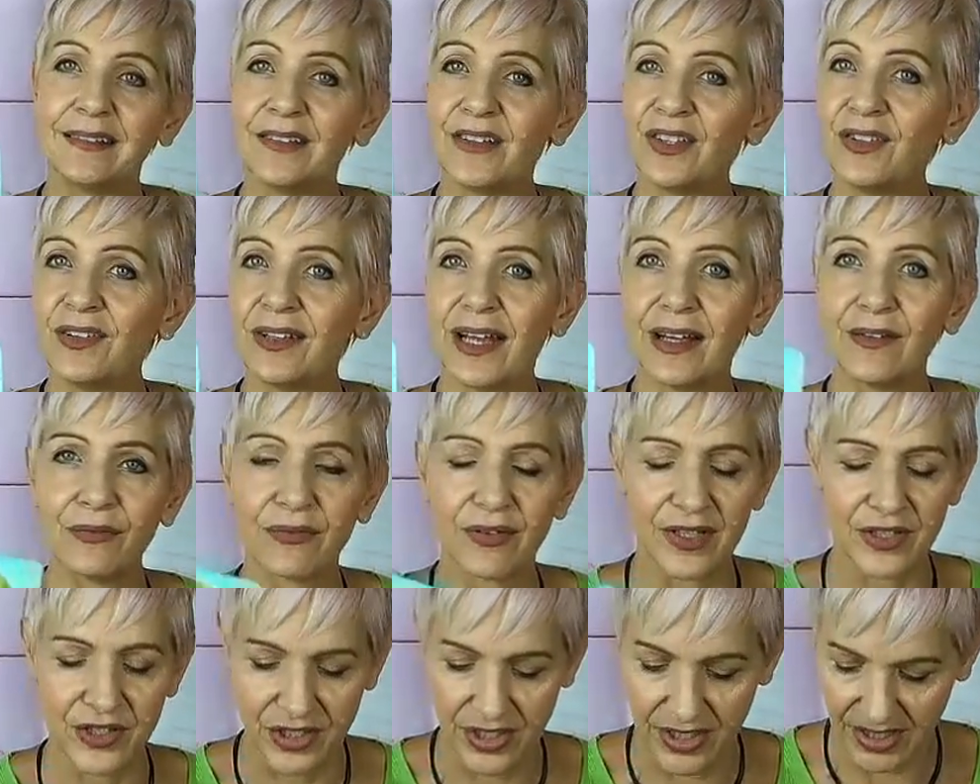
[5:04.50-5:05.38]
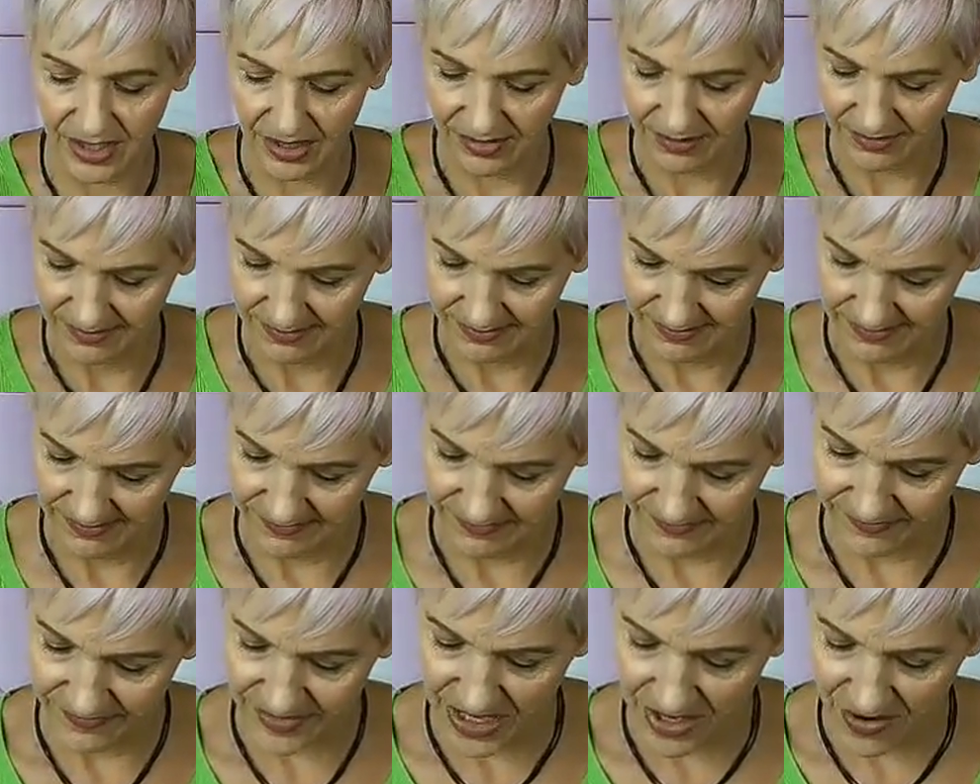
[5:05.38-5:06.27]
new love rushing in.
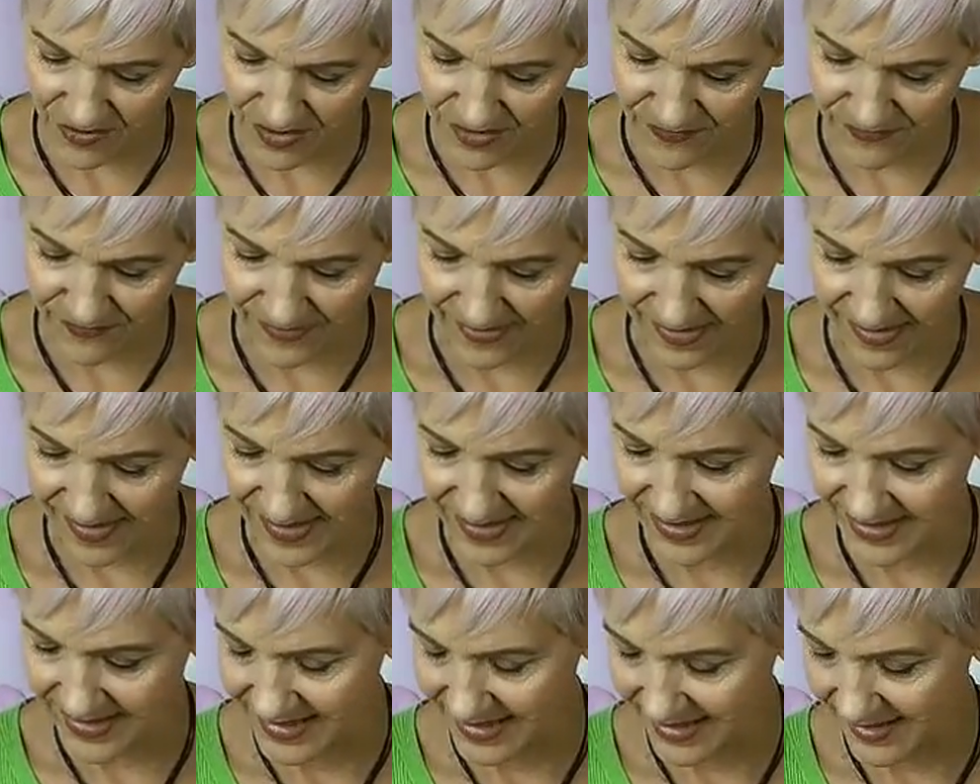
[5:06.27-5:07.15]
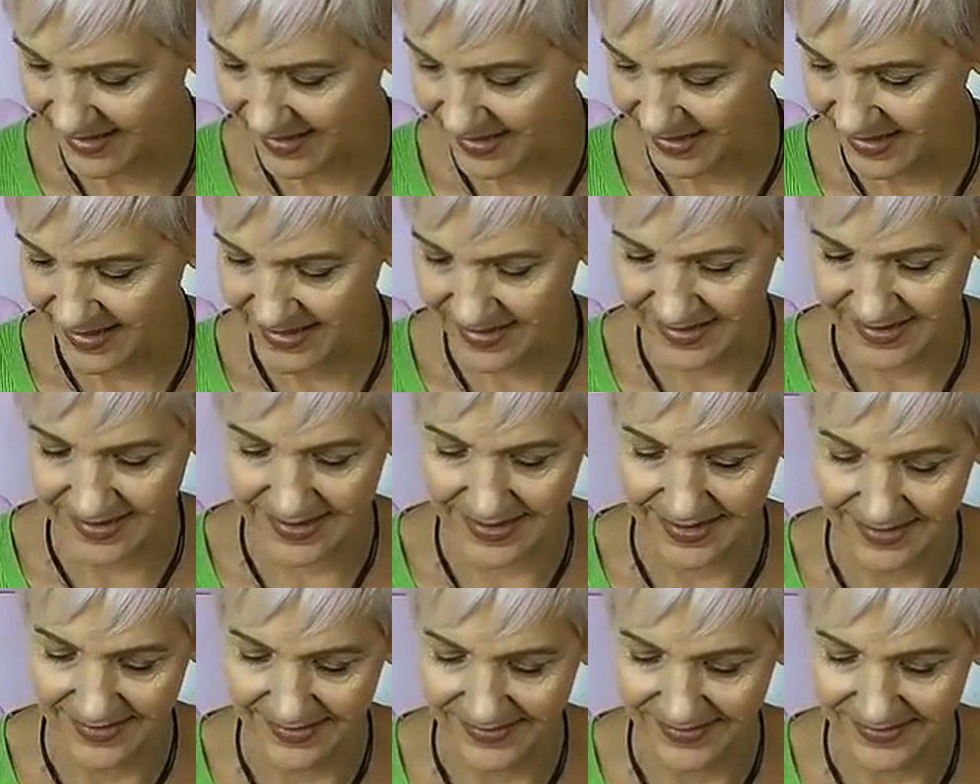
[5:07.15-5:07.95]
Very fast, darlings.